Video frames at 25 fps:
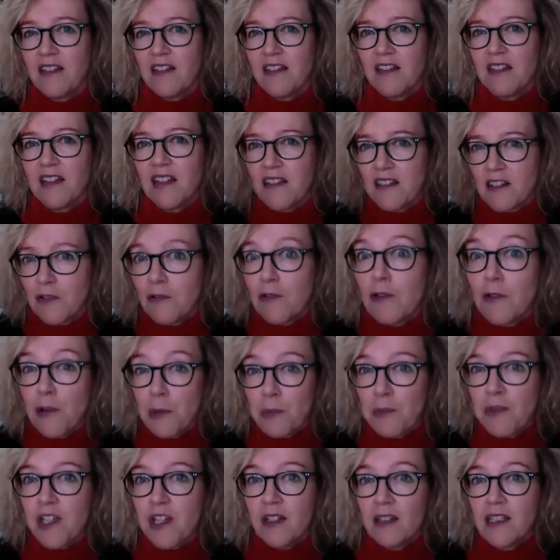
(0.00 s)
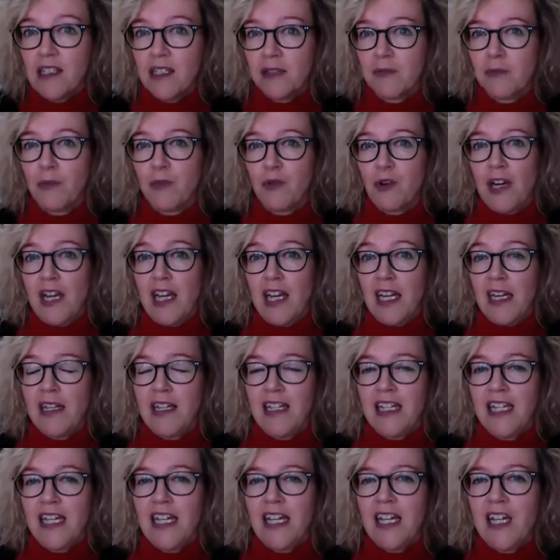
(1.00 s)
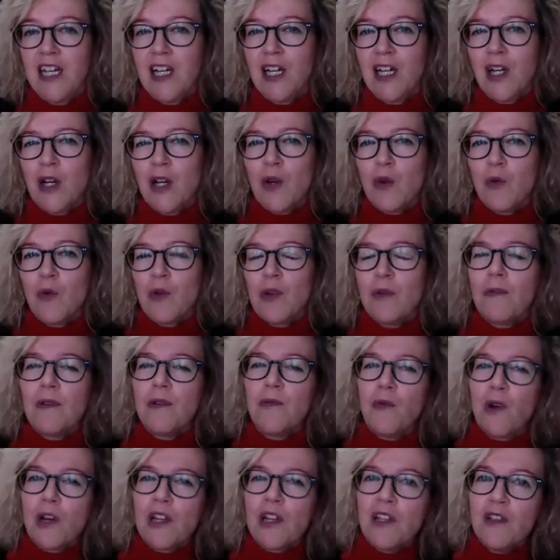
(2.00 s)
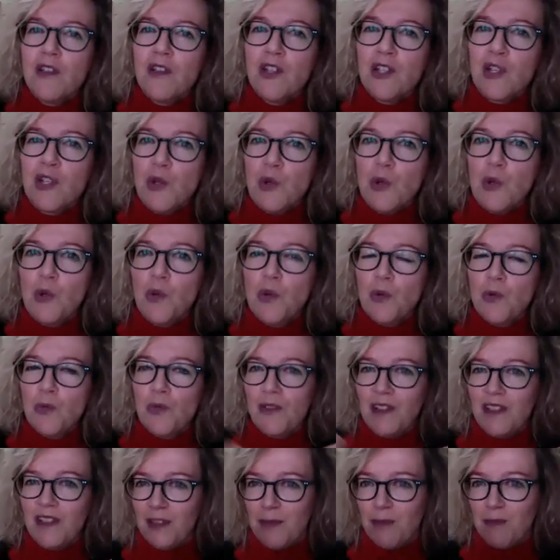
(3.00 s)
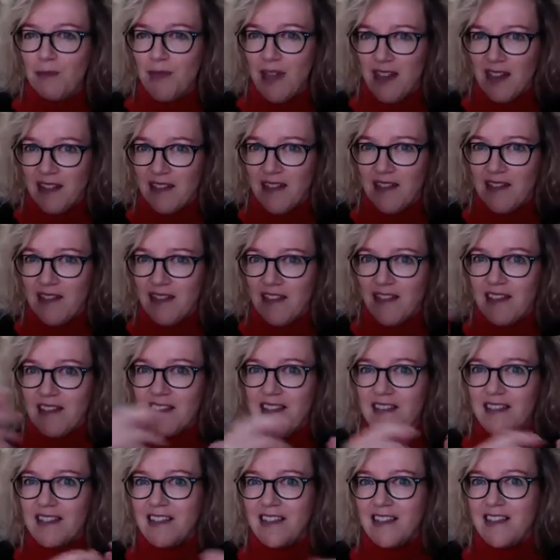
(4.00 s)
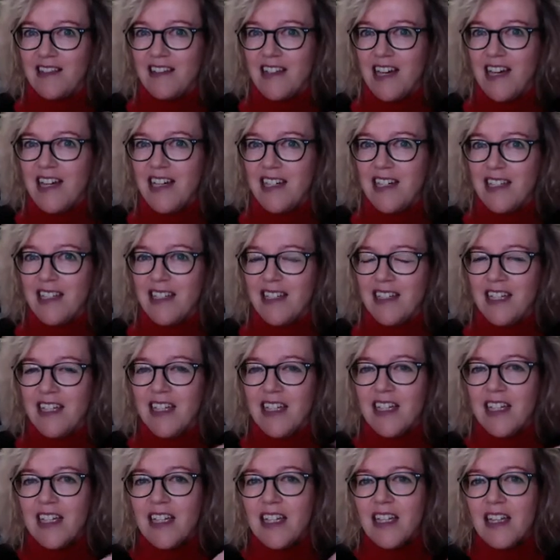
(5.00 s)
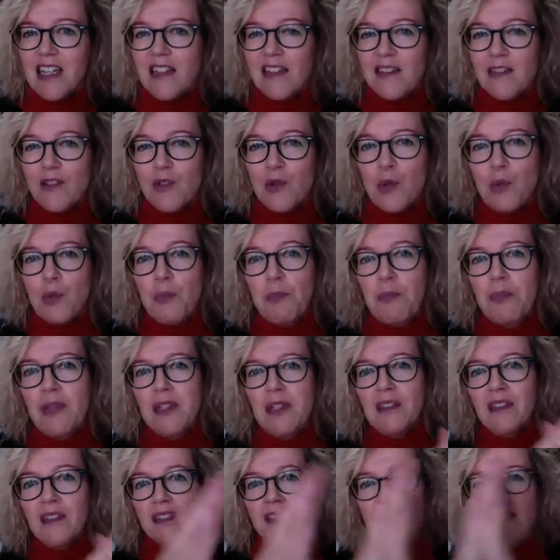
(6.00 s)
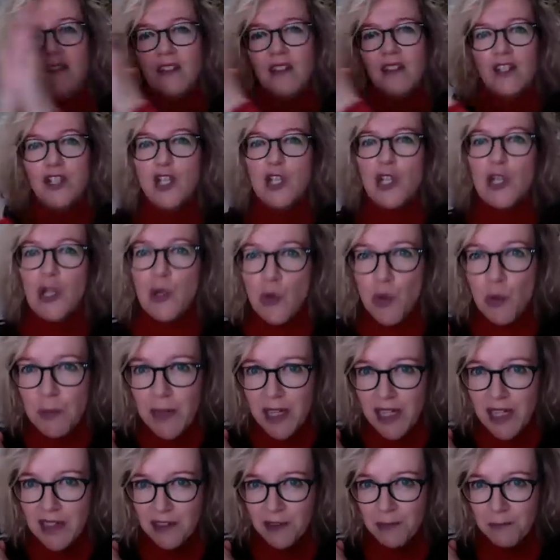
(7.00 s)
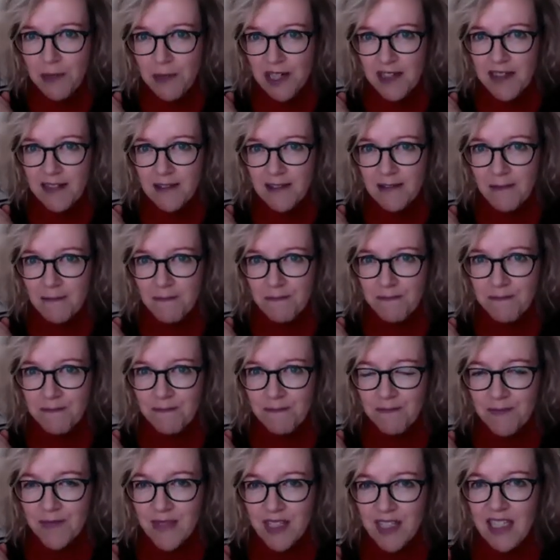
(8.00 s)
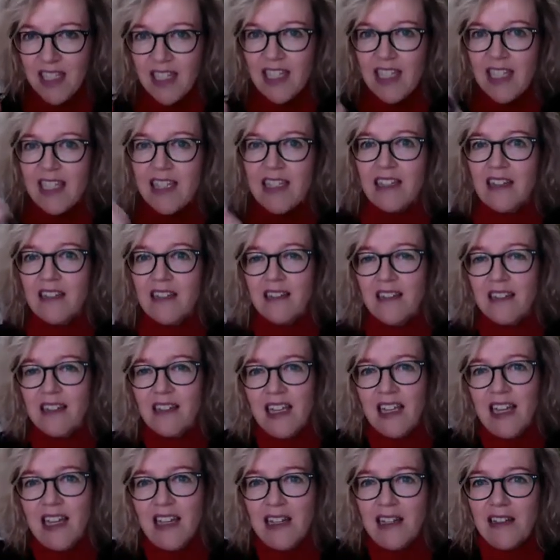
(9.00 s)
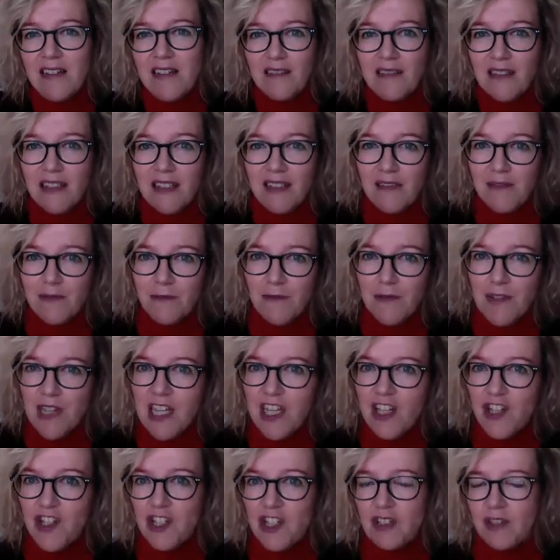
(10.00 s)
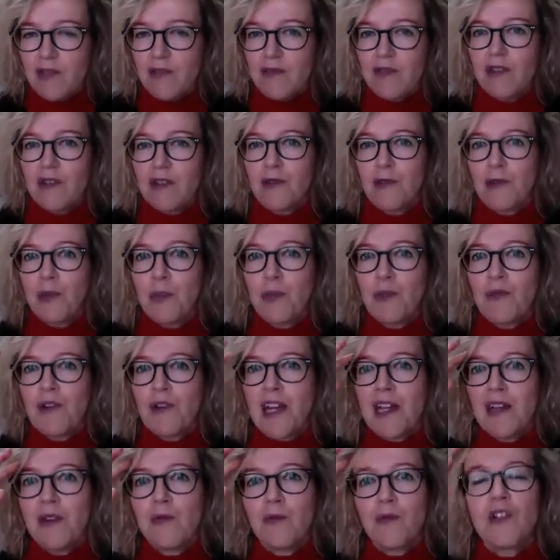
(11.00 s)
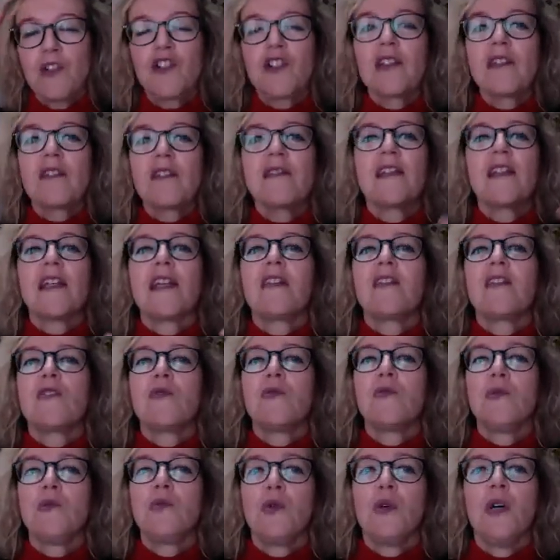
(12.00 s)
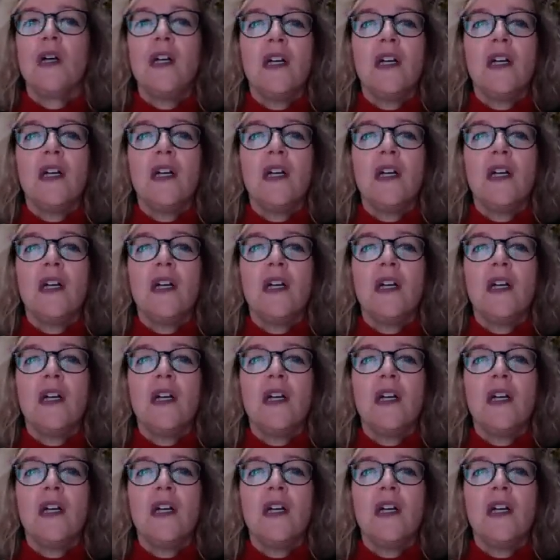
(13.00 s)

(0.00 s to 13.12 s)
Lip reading: That's our reptilian brain. What we want to do with exercises like that is to build new mental muscle in a region of our brain which is linked to